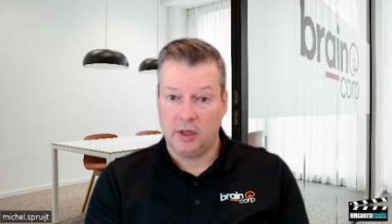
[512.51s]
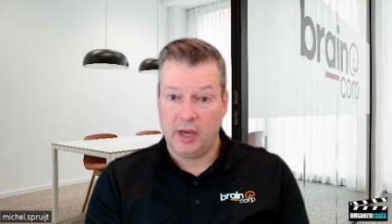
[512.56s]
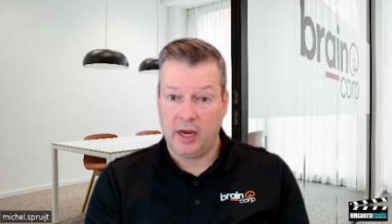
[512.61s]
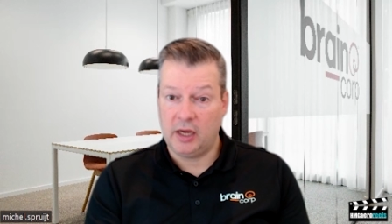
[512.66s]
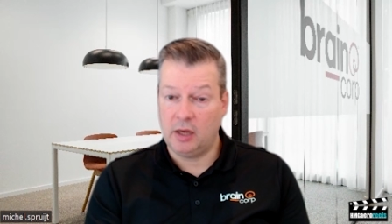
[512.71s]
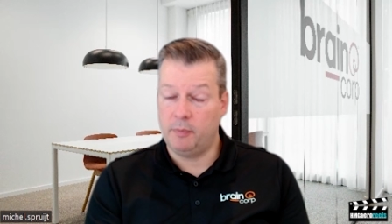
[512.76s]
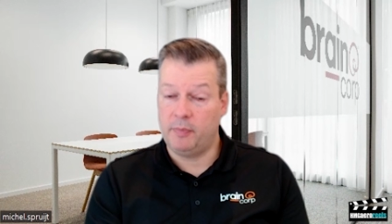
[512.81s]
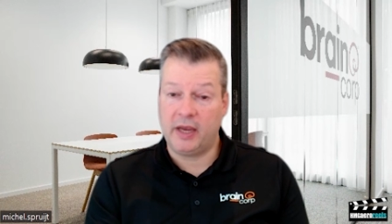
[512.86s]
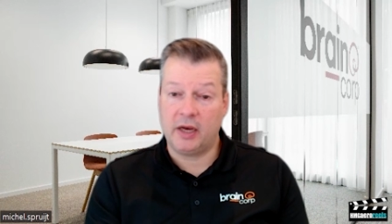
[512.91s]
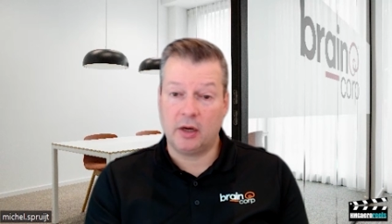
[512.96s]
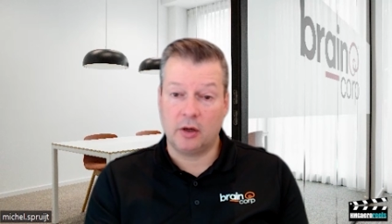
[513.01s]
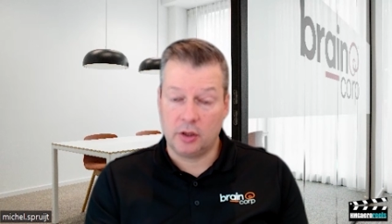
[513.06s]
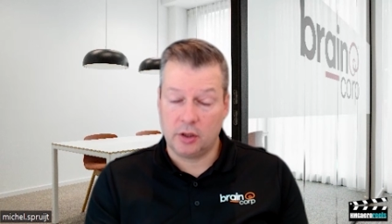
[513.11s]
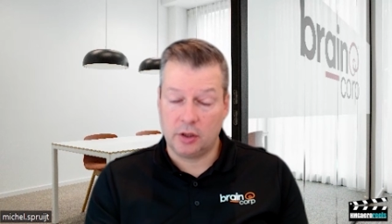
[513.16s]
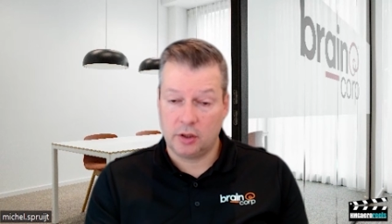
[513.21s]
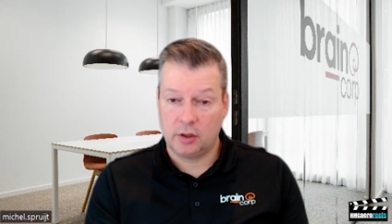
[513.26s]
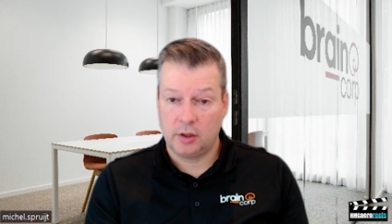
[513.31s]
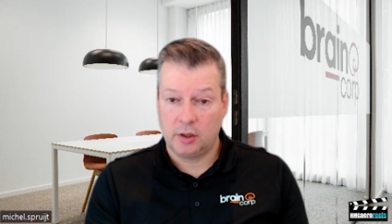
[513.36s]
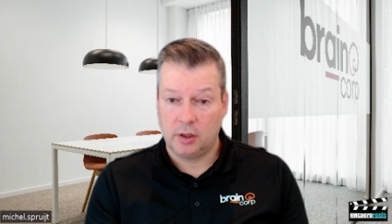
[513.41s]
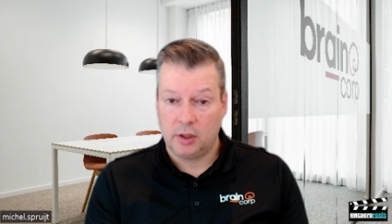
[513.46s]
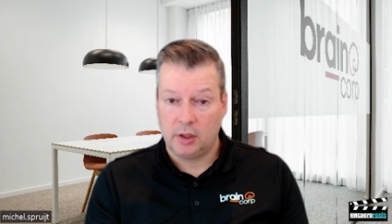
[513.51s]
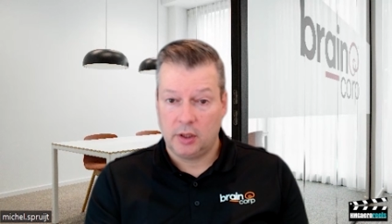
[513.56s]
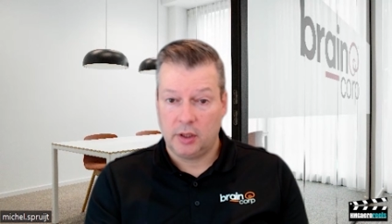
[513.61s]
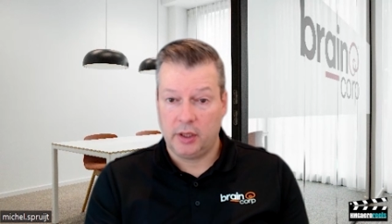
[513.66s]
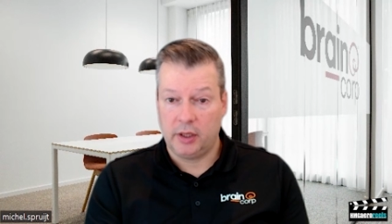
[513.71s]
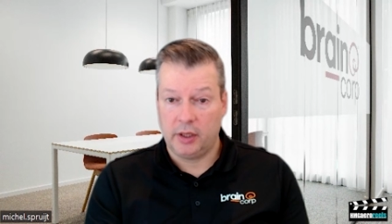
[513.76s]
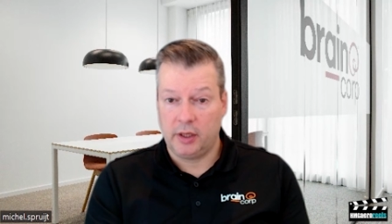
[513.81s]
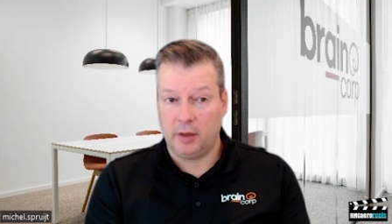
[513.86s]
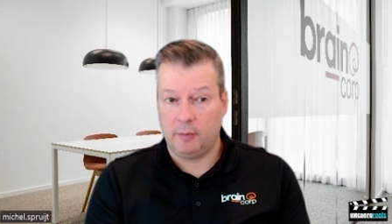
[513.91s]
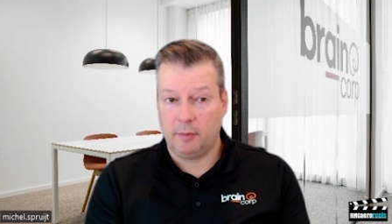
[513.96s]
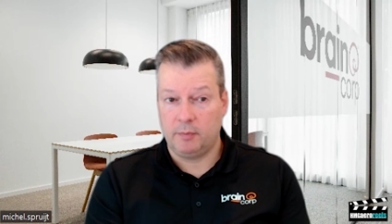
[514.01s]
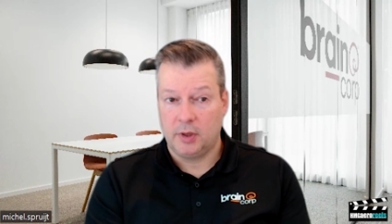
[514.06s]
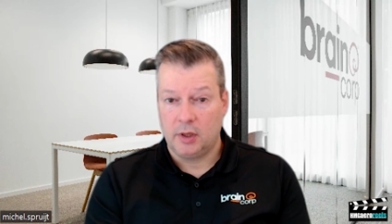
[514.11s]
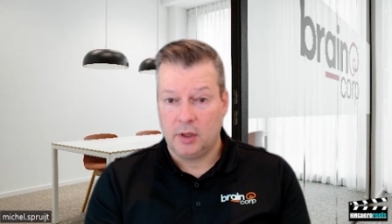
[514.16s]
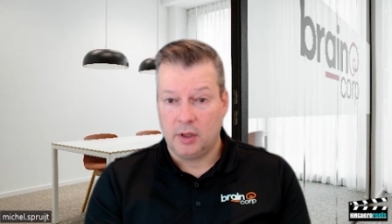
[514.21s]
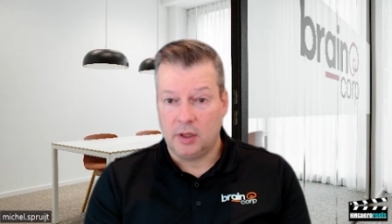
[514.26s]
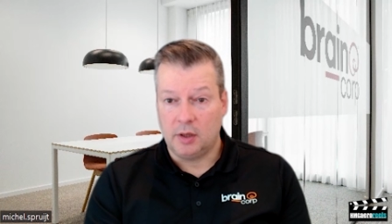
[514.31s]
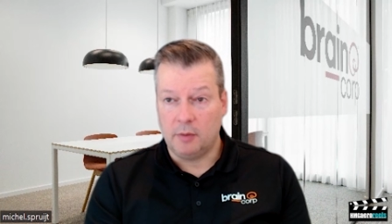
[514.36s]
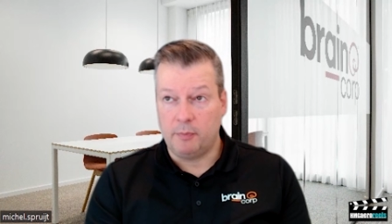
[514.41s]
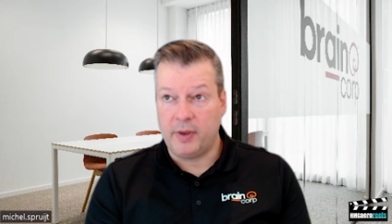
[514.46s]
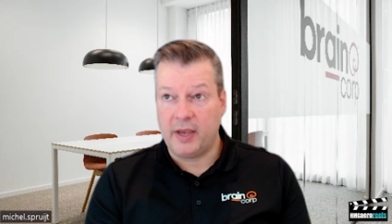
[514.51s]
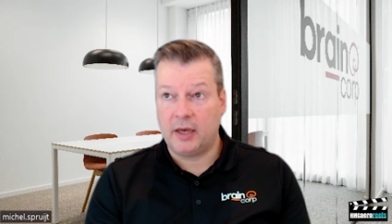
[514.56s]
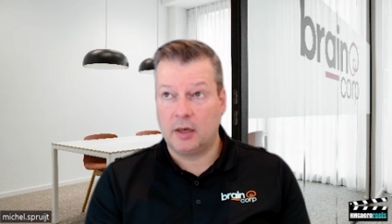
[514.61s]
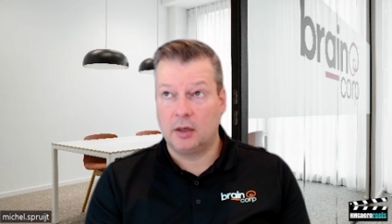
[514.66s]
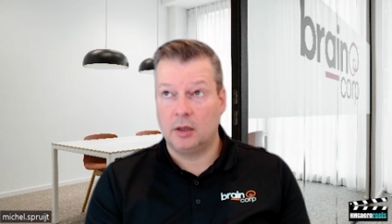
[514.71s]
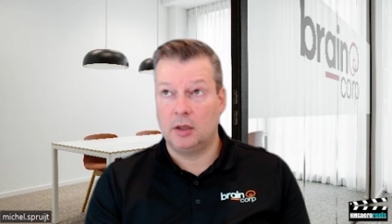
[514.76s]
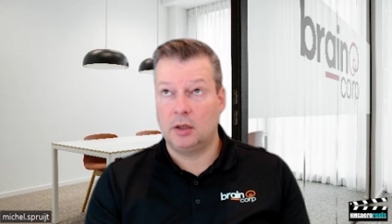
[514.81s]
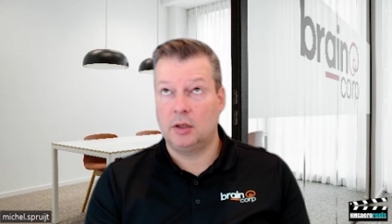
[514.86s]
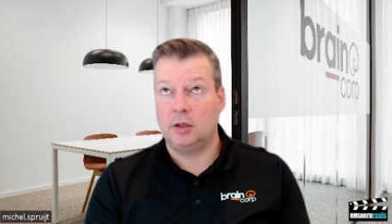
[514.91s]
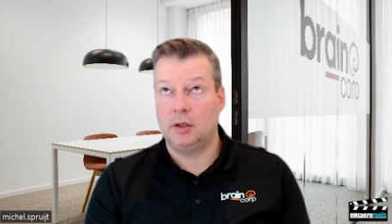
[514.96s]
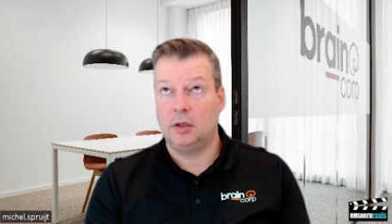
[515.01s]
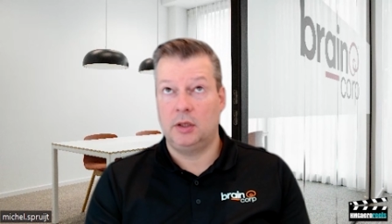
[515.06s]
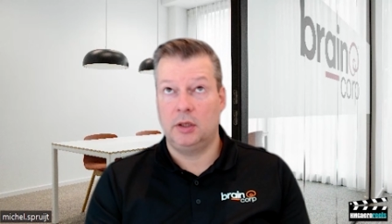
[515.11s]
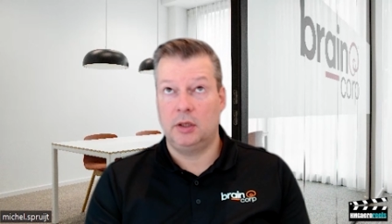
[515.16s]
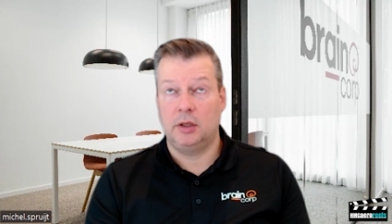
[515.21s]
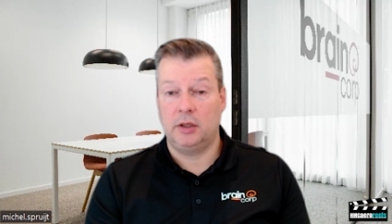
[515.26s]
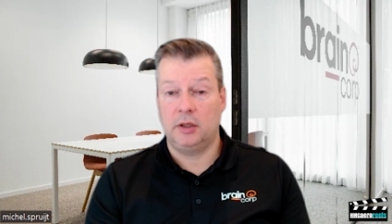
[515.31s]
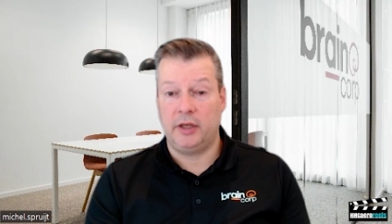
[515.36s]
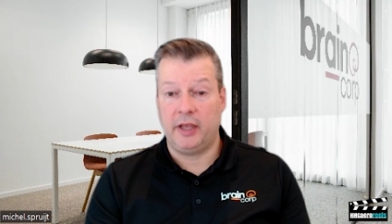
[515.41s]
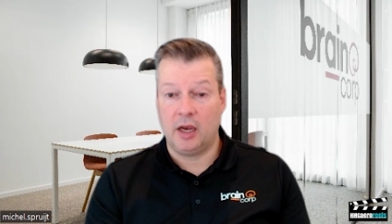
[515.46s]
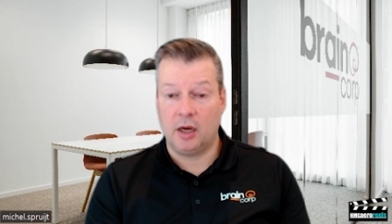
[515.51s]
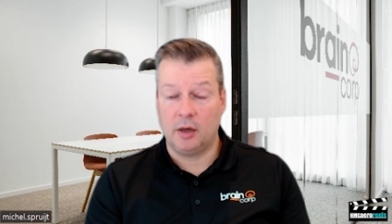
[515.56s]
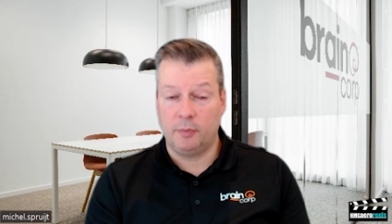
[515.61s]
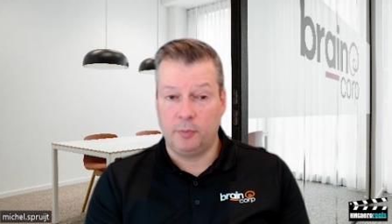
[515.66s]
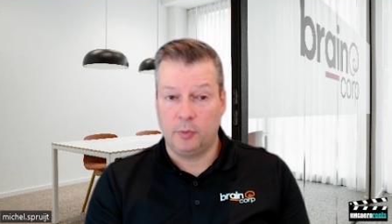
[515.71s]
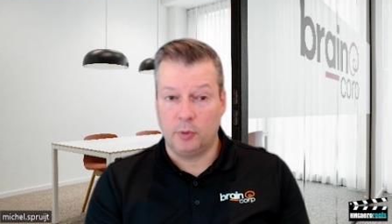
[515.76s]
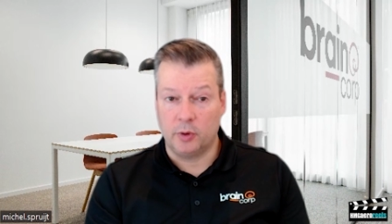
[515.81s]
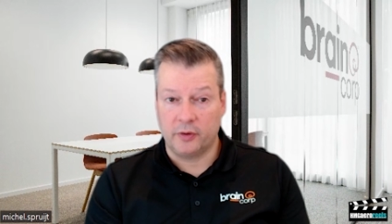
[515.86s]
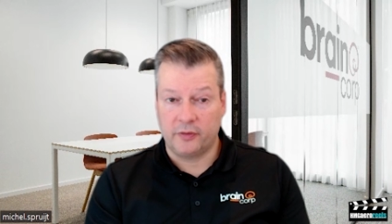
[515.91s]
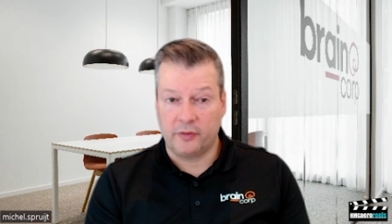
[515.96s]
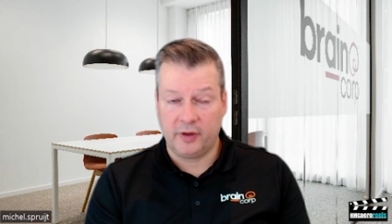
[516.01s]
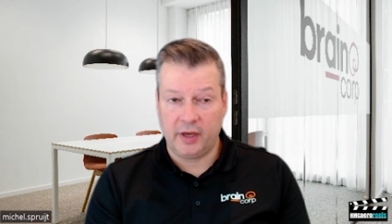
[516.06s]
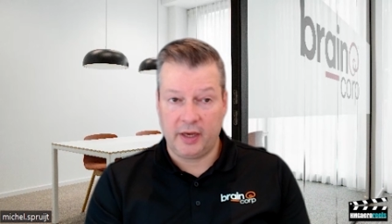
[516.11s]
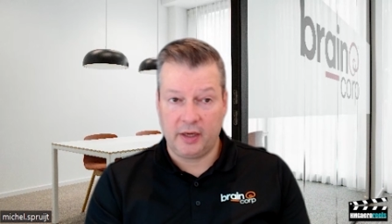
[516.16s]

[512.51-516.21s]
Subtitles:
And the bigger the airport